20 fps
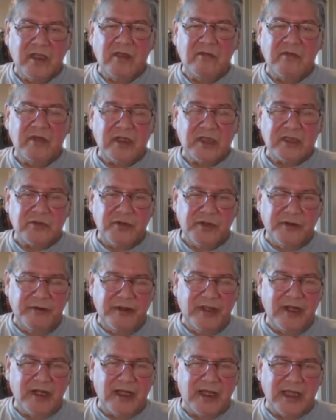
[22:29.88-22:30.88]
because we
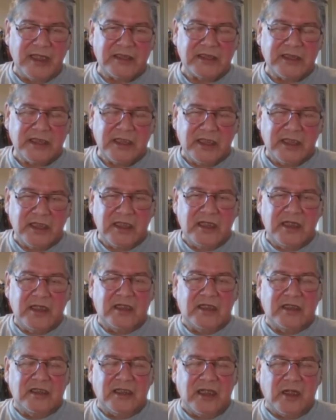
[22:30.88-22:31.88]
realize
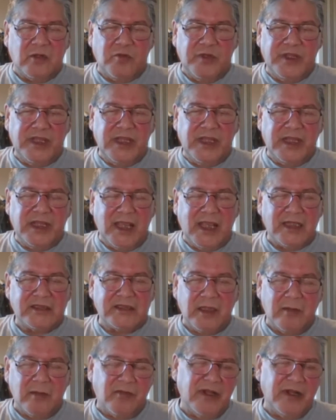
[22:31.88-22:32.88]
that we can't
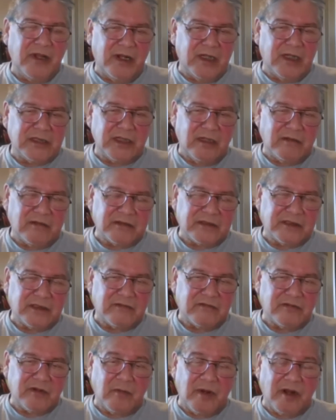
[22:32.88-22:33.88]
separate ourselves
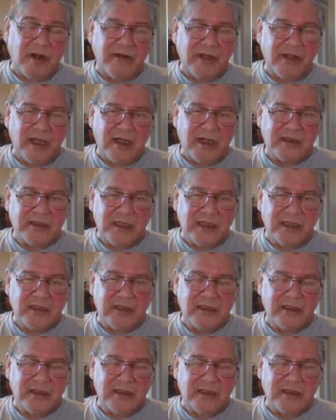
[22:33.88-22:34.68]
from our reality.